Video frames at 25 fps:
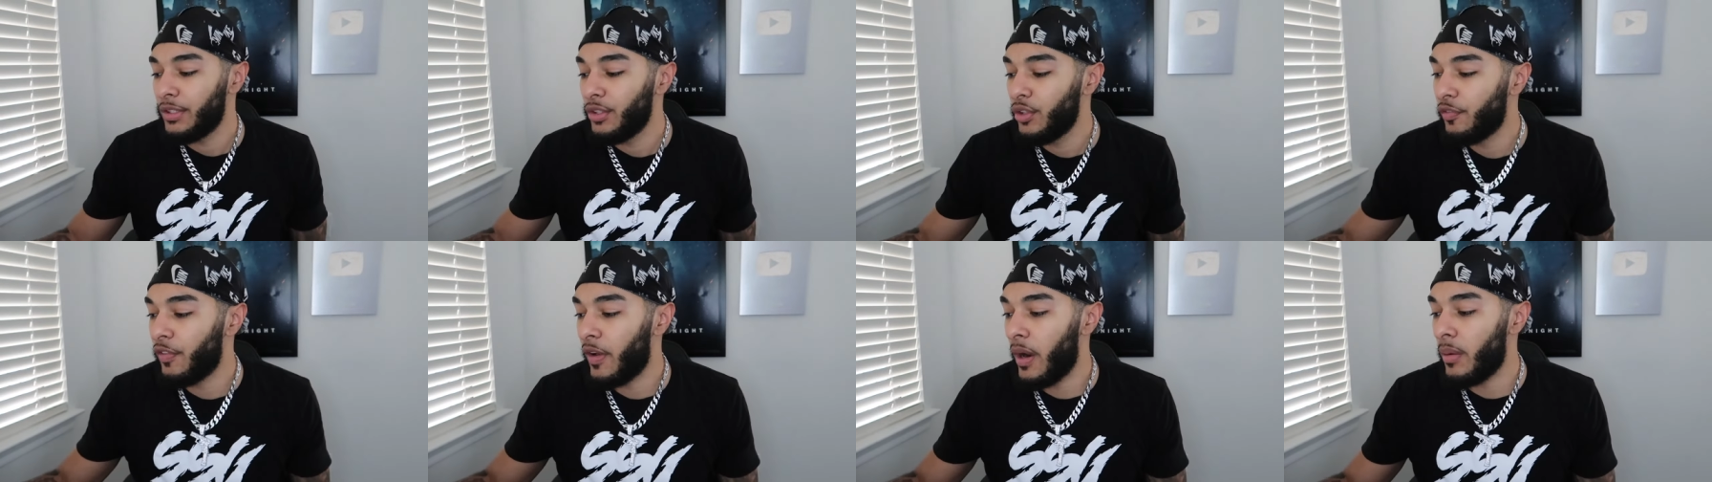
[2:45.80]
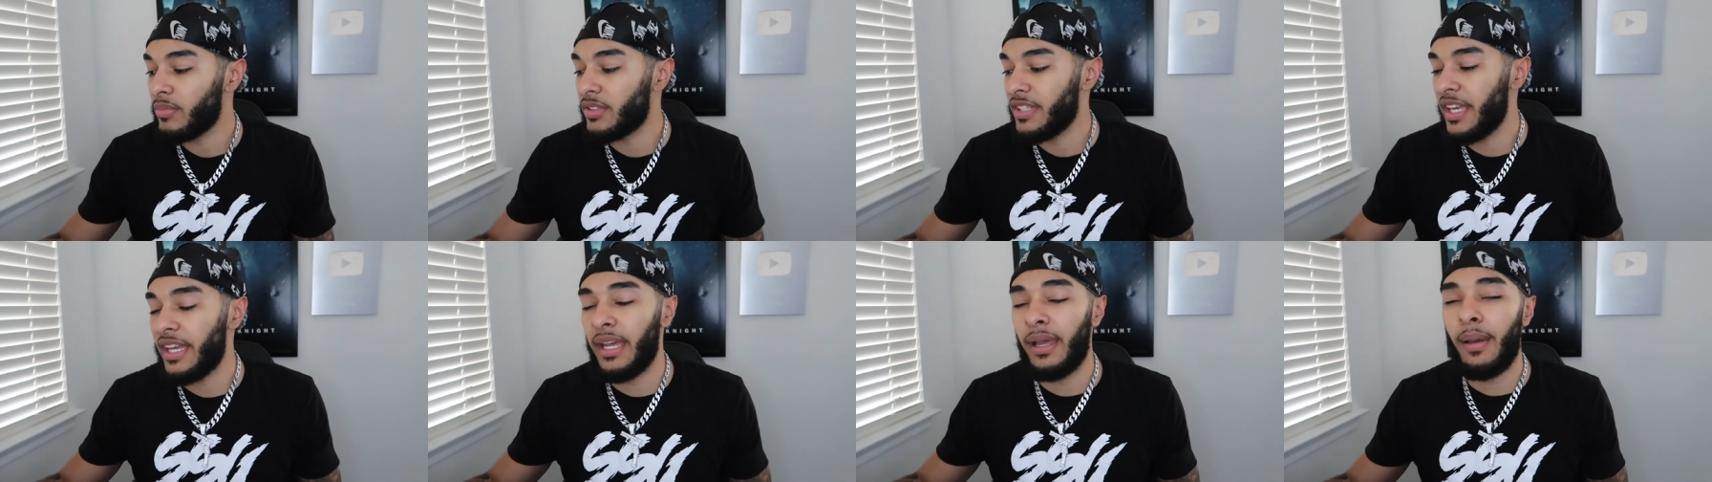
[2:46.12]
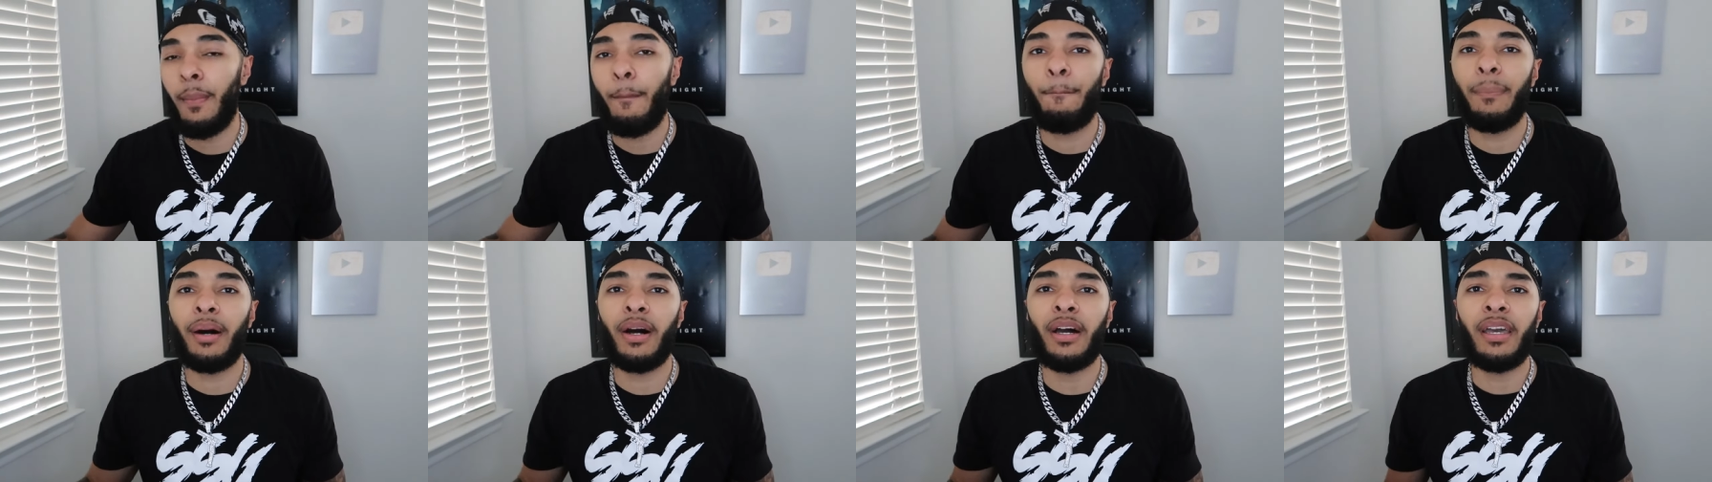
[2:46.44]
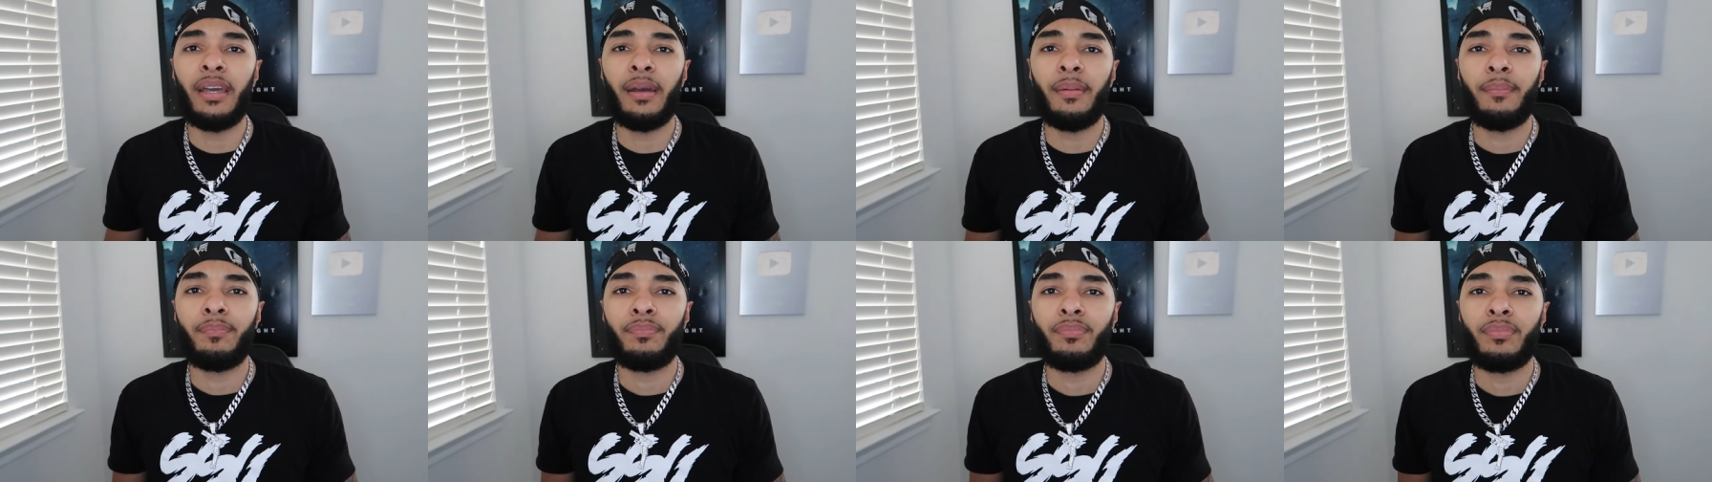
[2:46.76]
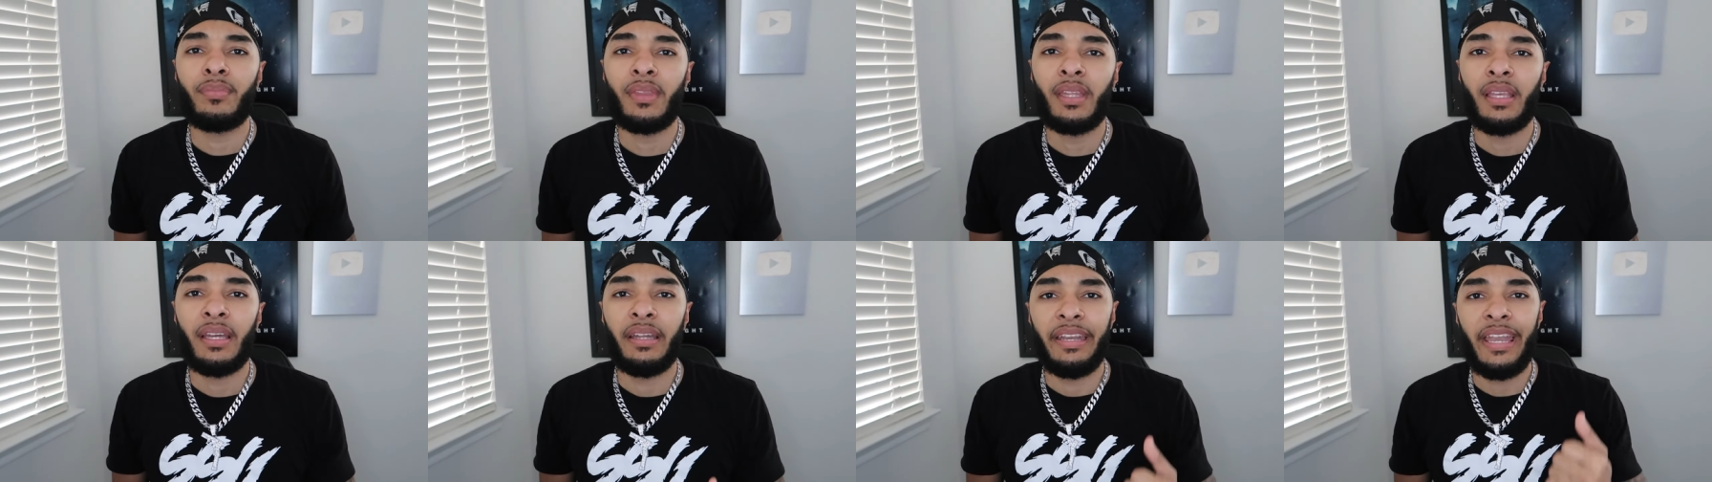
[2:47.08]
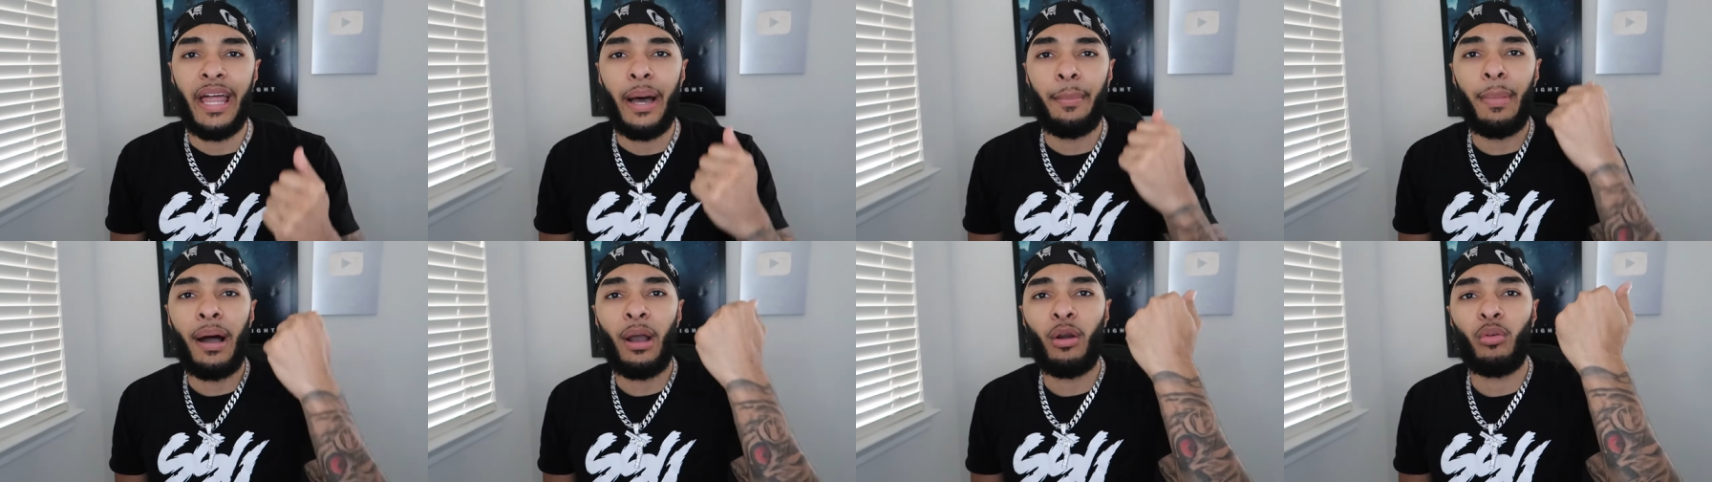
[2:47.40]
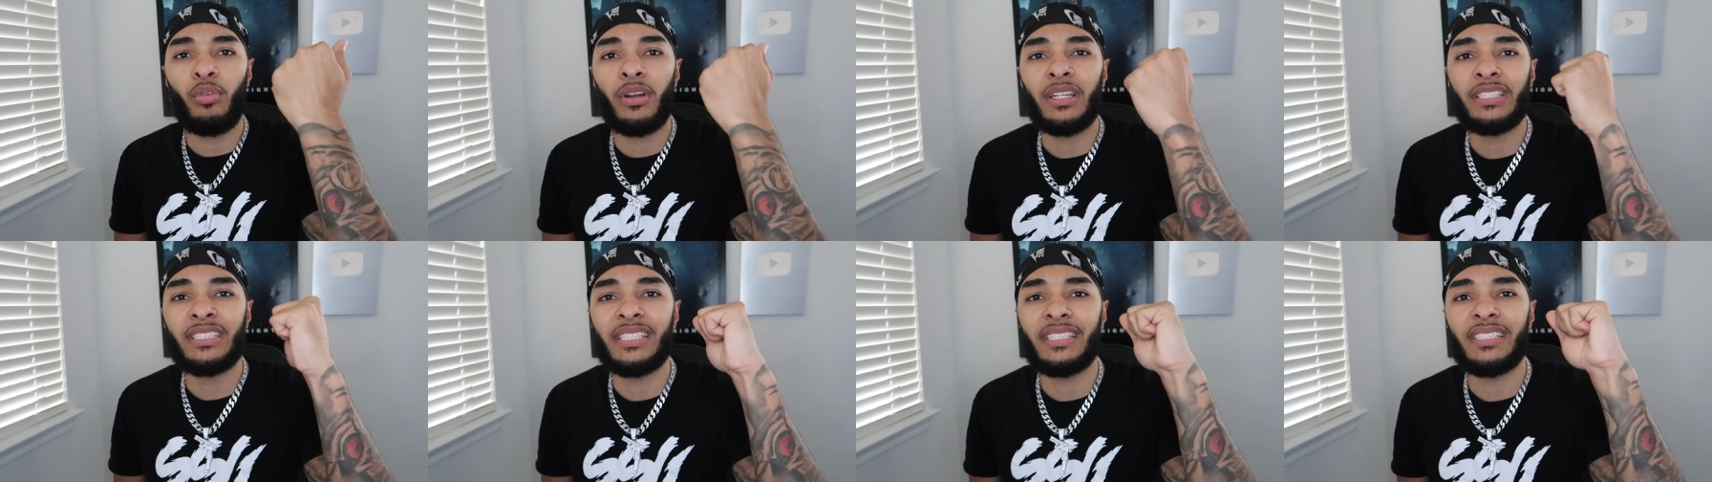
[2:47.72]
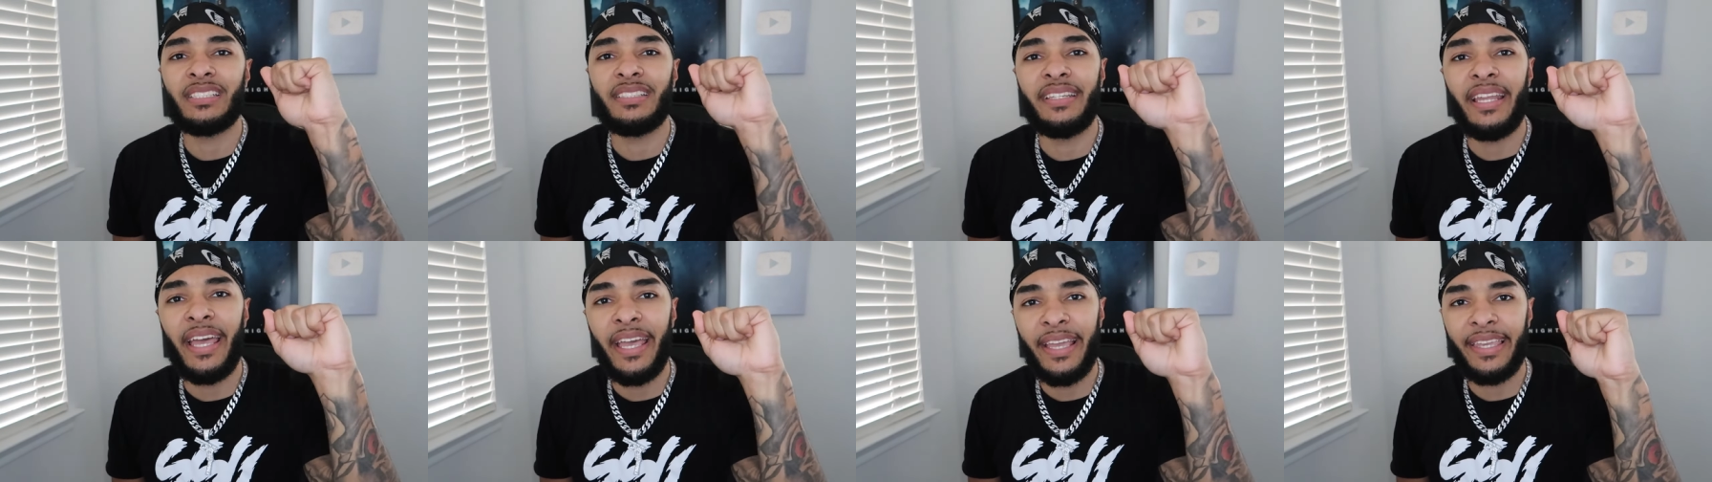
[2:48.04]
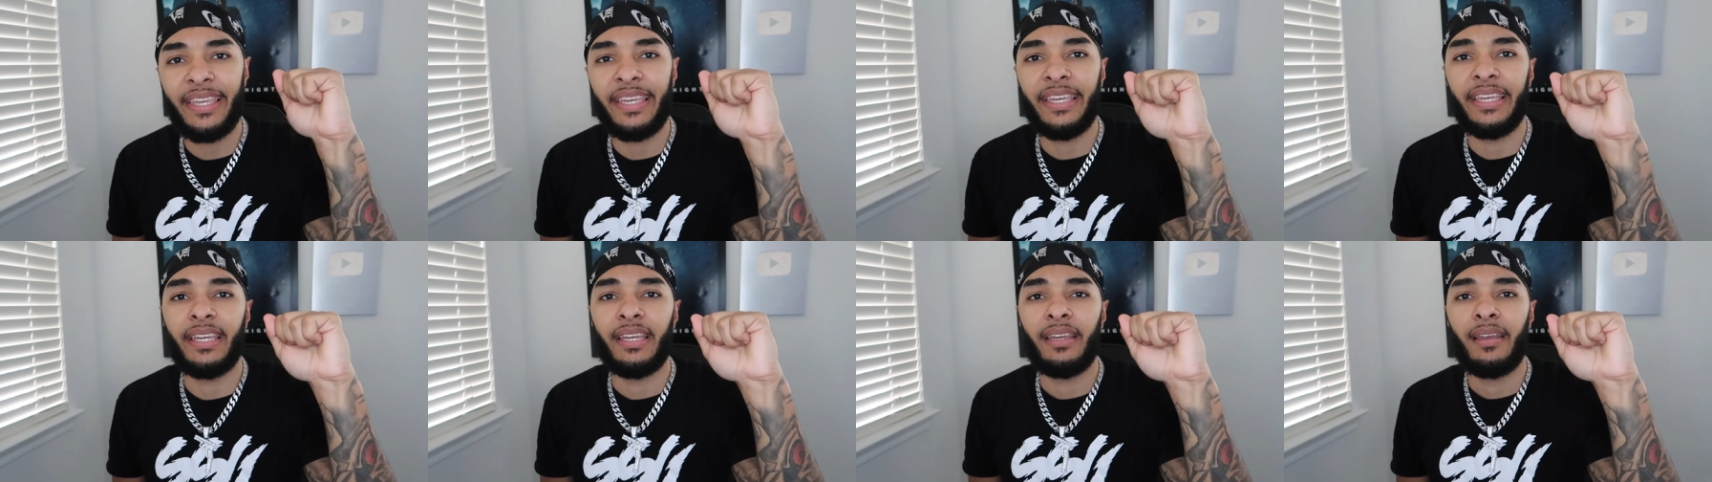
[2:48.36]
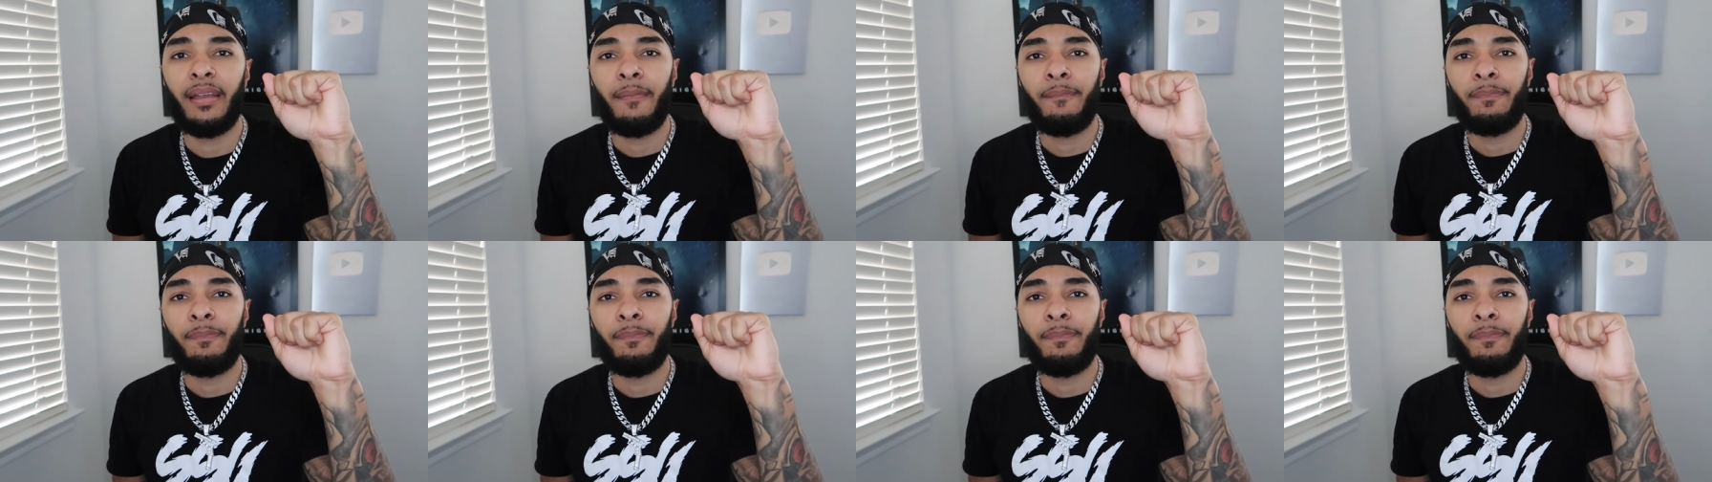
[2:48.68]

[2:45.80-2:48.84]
You feel what I'm saying? But now my wrist is naked.